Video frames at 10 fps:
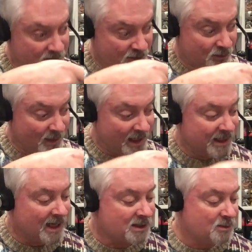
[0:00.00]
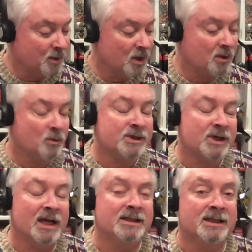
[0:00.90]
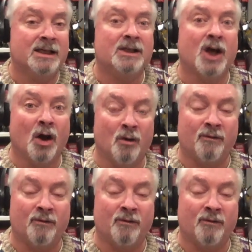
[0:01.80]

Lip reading: to my next book, which I did go